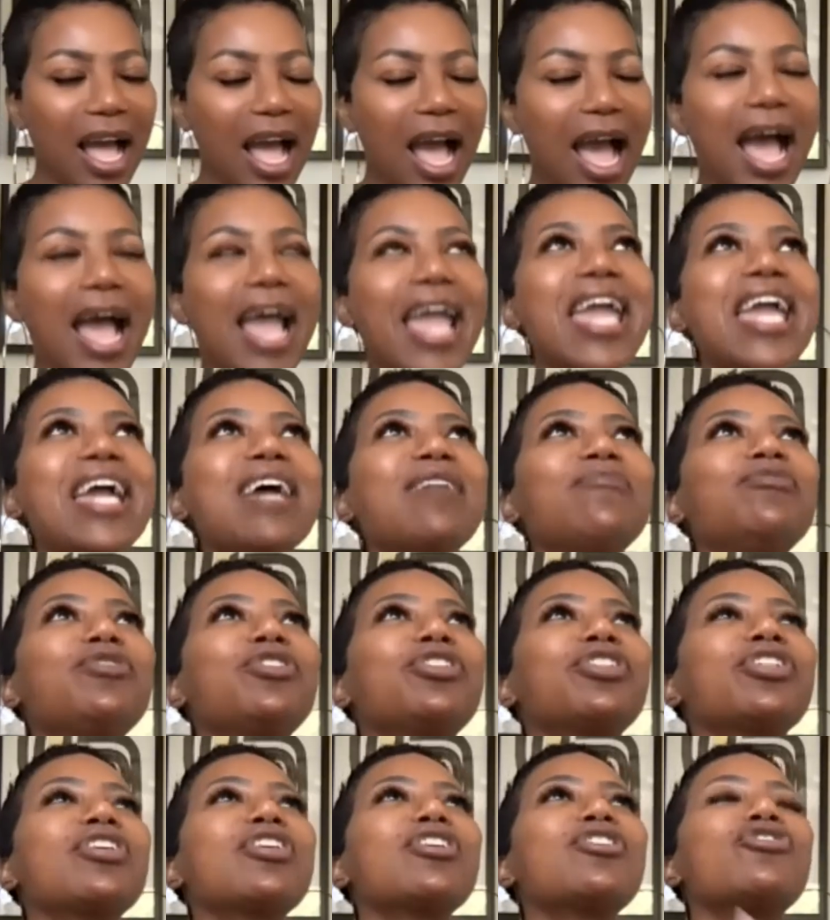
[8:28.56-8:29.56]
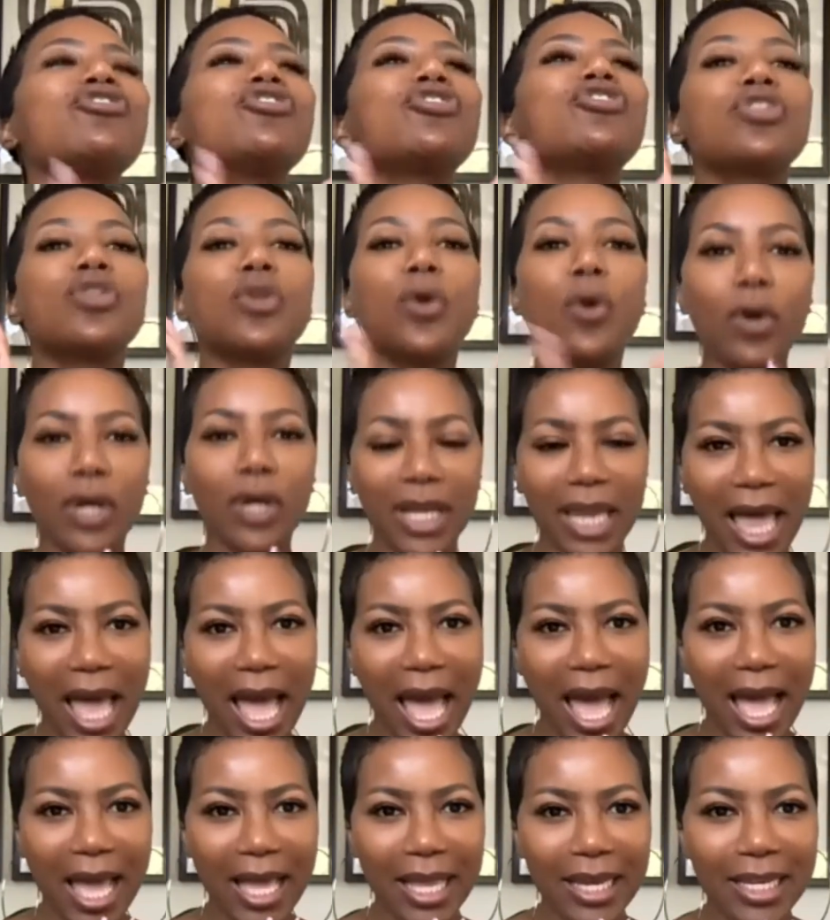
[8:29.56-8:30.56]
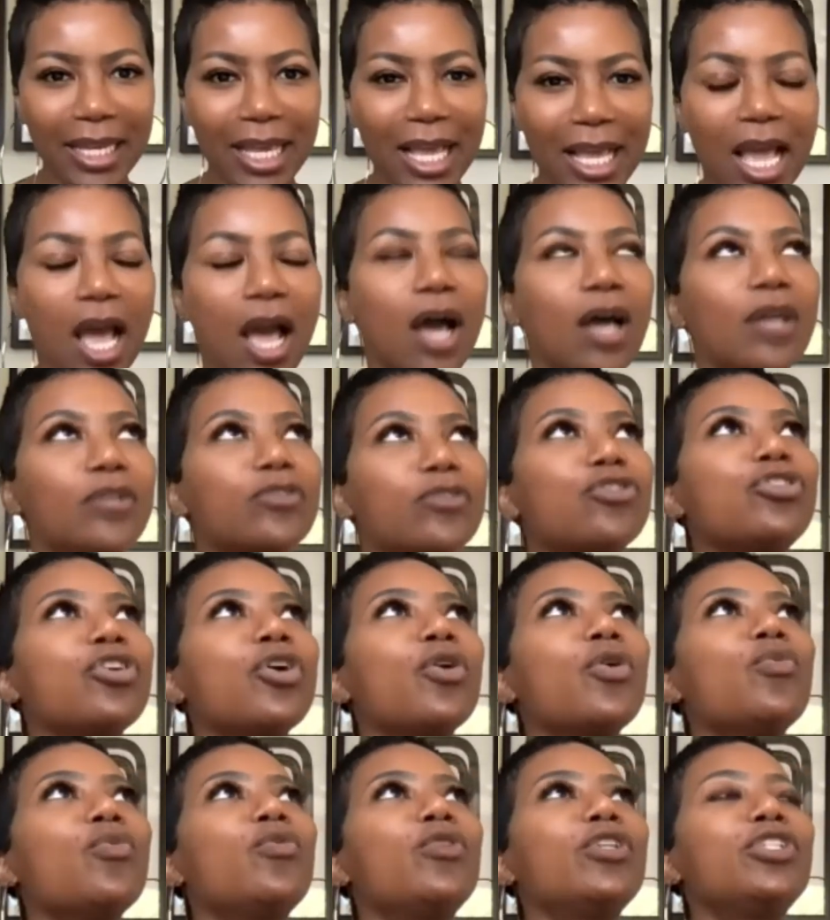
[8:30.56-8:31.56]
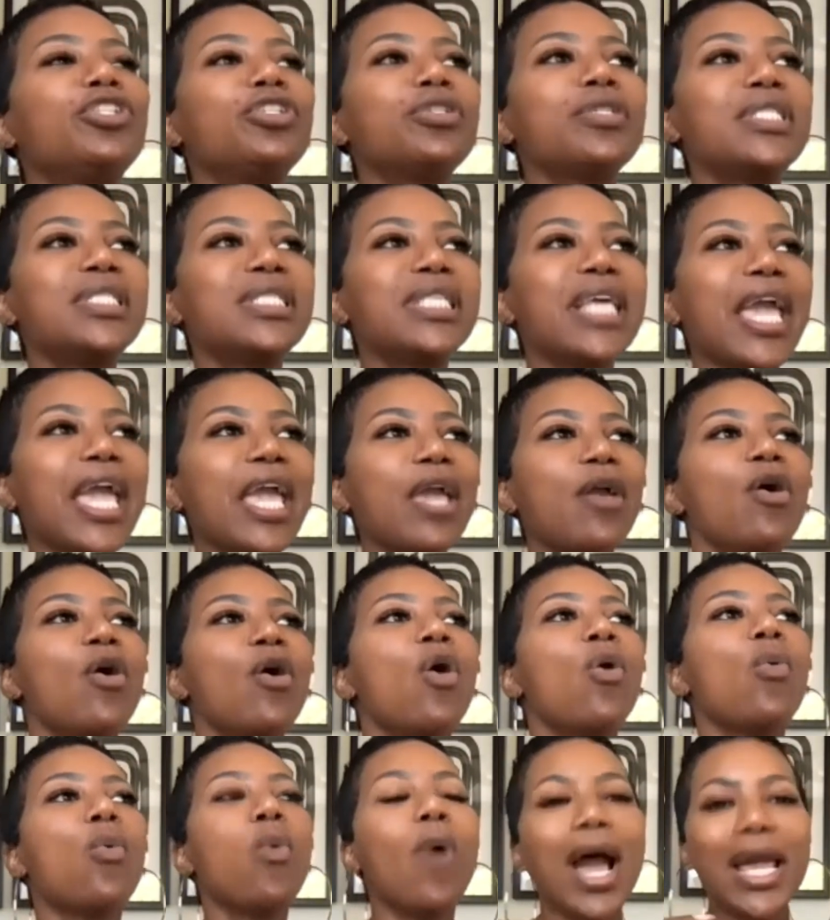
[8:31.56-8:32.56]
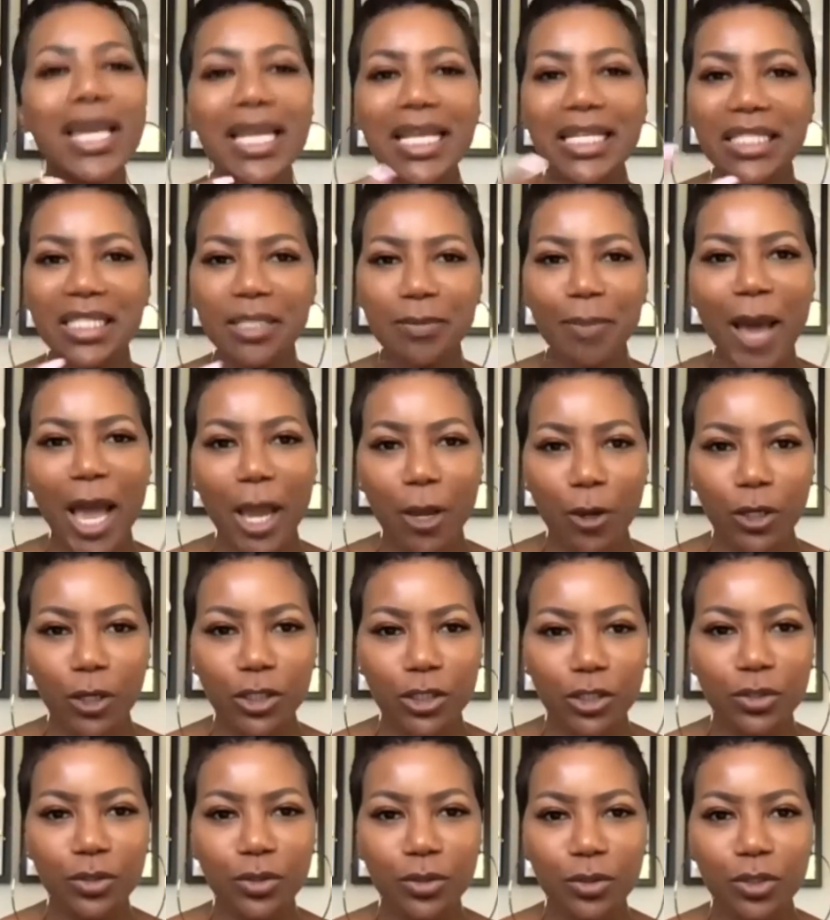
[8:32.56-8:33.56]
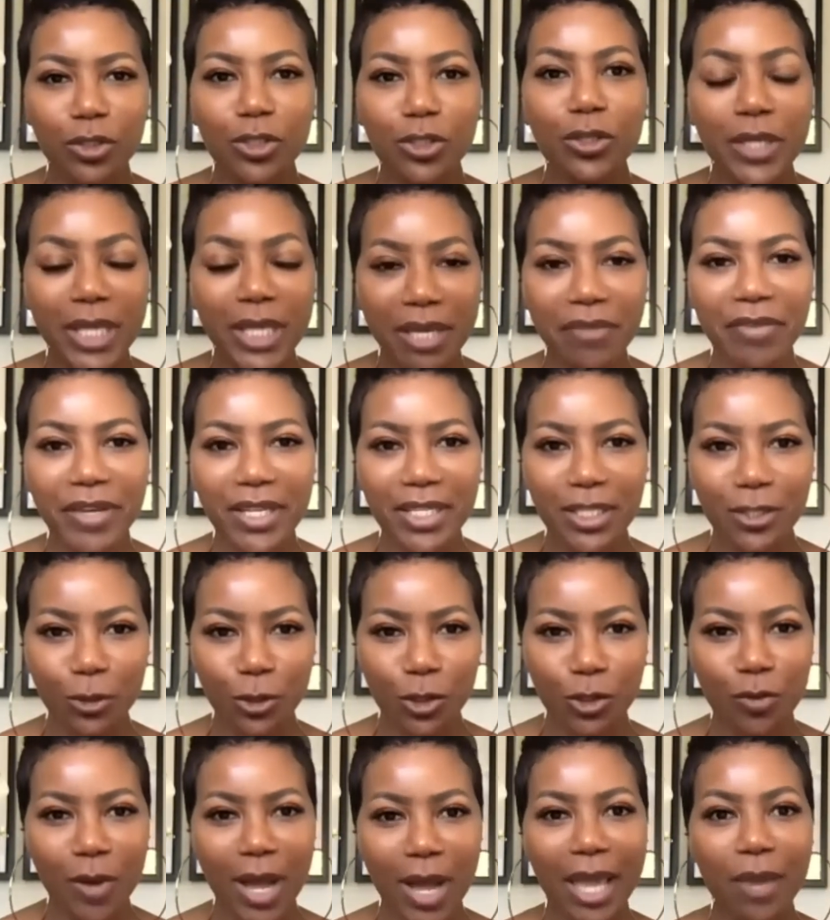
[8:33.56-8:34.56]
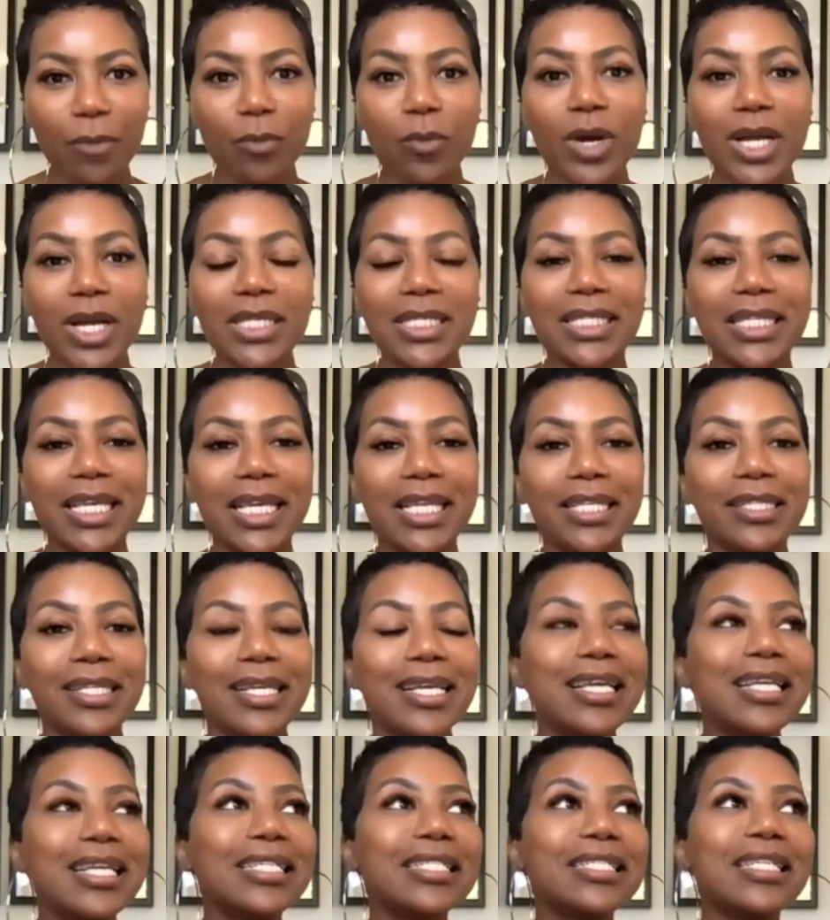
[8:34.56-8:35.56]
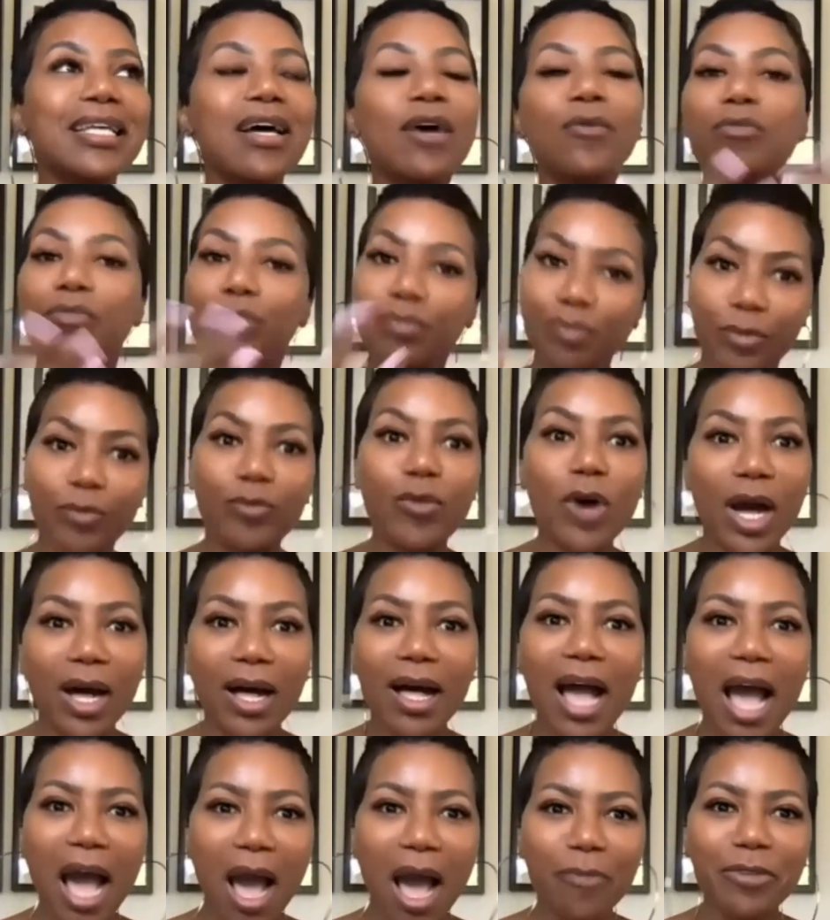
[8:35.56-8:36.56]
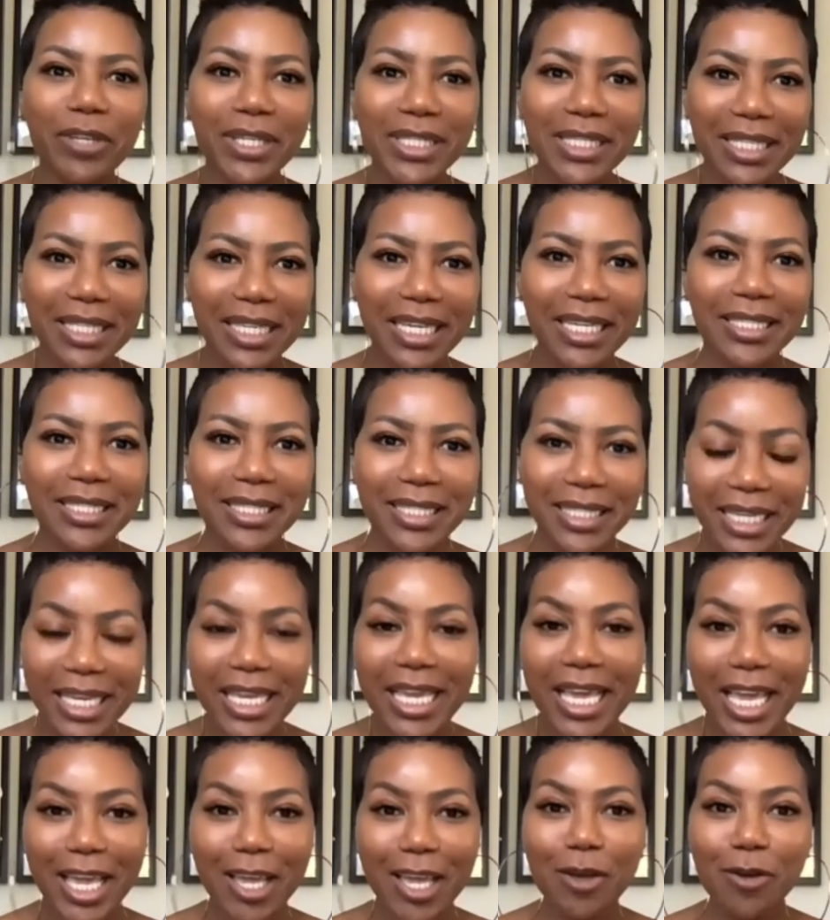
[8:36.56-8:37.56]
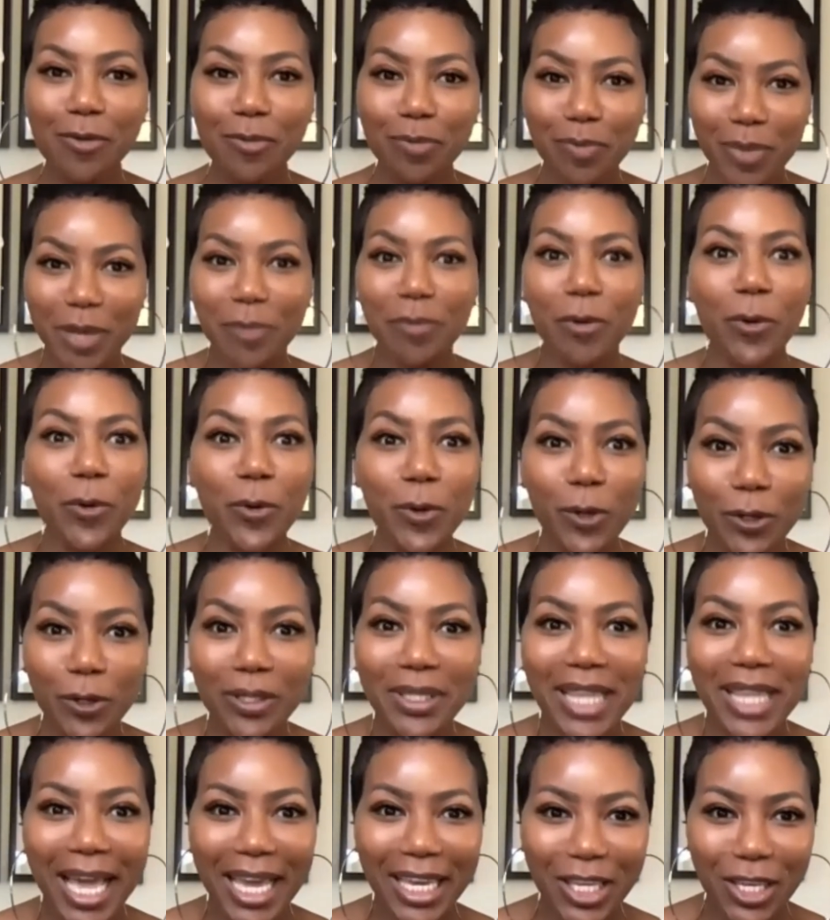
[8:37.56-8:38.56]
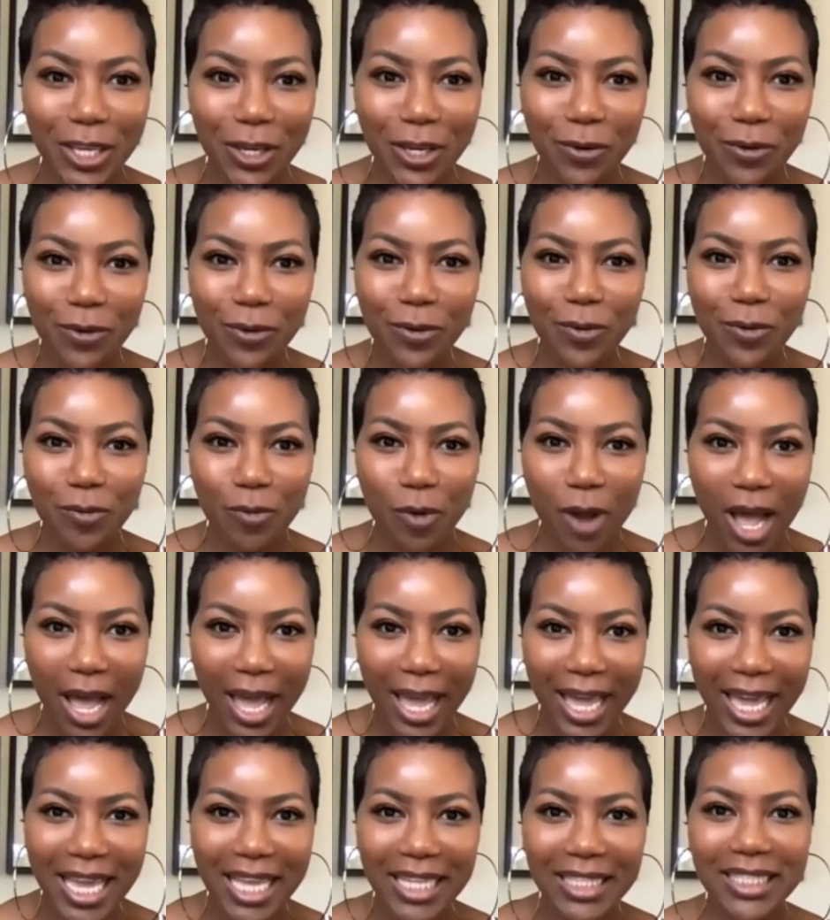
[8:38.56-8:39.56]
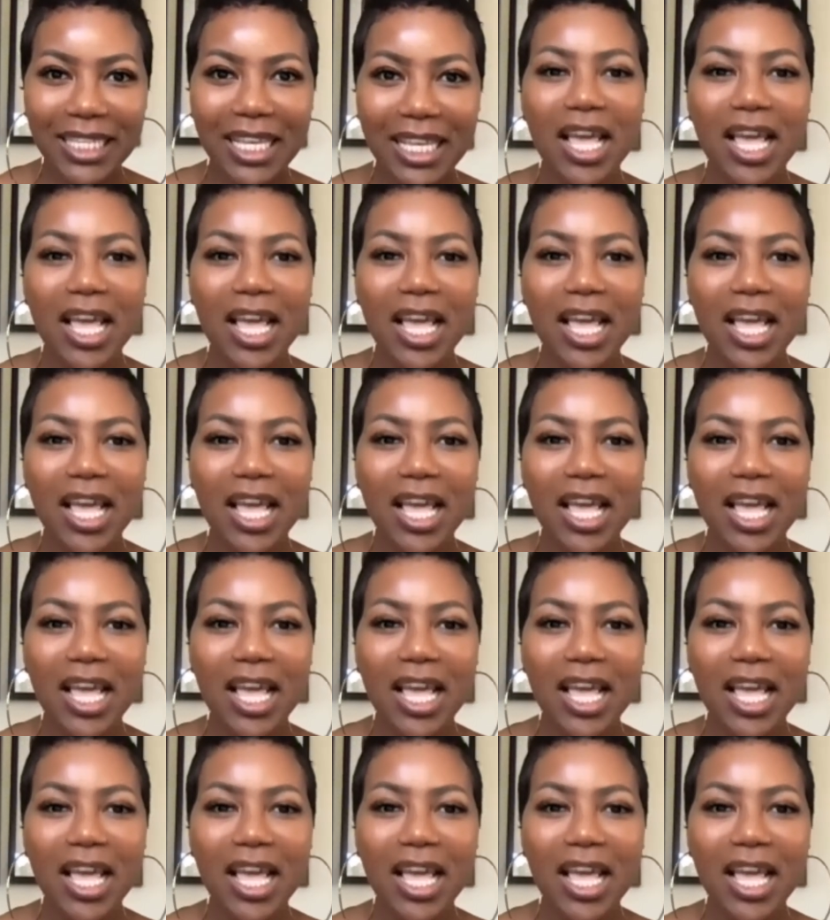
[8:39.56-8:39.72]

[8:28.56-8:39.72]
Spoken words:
I am just so glad. So would you say, what inspired you to give us a try? Was it, well, obviously seeing people who look like you, right?